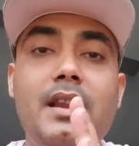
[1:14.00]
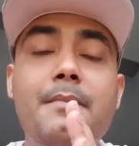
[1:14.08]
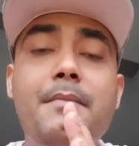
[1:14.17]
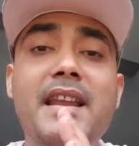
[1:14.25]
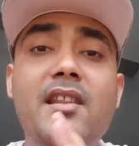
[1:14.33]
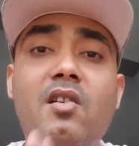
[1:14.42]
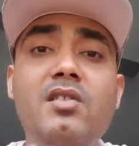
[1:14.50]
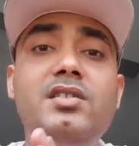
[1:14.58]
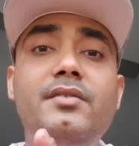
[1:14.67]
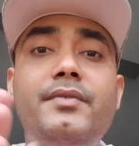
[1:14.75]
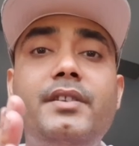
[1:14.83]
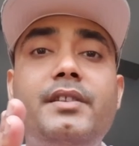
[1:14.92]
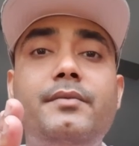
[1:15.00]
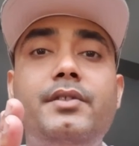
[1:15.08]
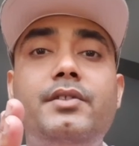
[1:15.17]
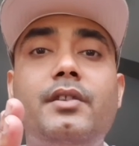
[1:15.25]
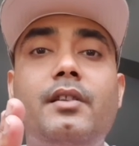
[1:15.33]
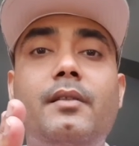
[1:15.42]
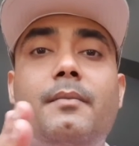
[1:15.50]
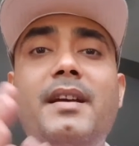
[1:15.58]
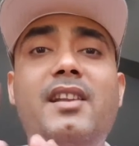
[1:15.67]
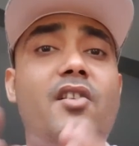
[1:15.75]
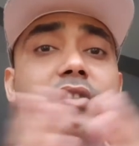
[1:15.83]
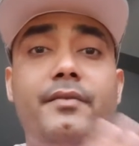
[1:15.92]
by lots of individual by
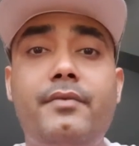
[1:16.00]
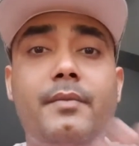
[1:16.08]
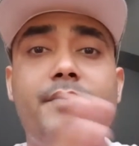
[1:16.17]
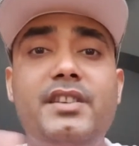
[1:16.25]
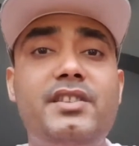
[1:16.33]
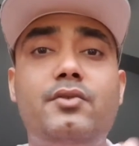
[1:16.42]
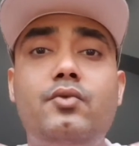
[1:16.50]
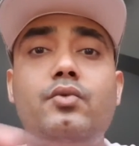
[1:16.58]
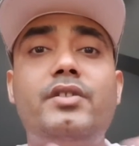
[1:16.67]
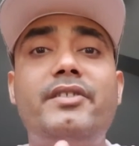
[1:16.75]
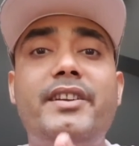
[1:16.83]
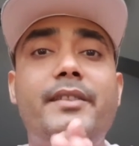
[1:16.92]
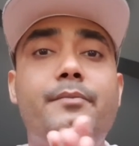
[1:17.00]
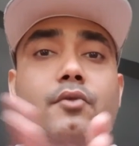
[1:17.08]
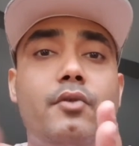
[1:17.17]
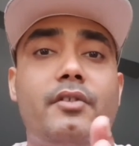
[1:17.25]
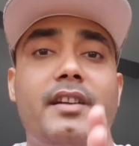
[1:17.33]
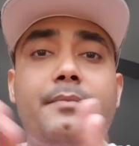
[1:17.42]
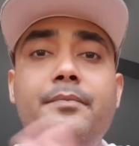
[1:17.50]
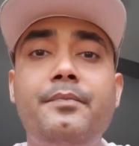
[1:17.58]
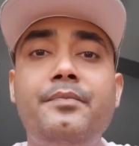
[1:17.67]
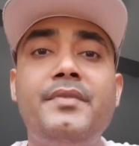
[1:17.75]
learning from these two training program,